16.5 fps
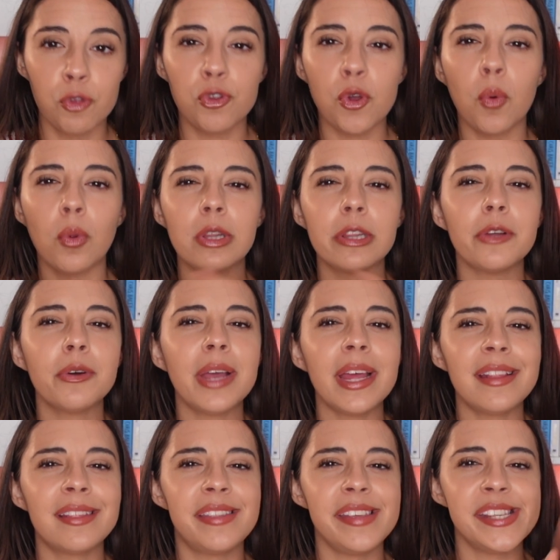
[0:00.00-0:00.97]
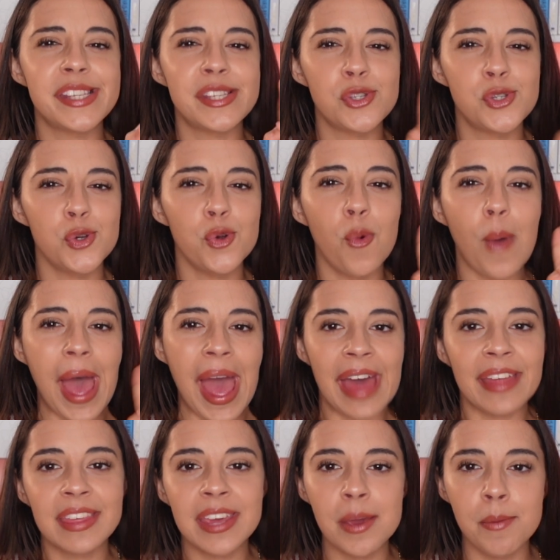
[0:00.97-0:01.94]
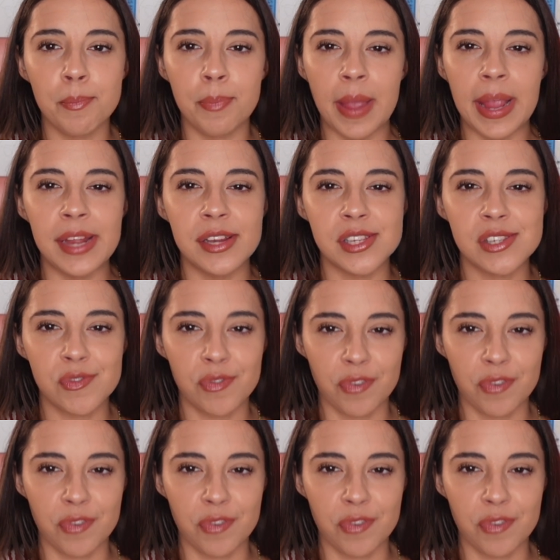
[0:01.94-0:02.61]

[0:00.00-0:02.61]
So look at these 2 ad campaigns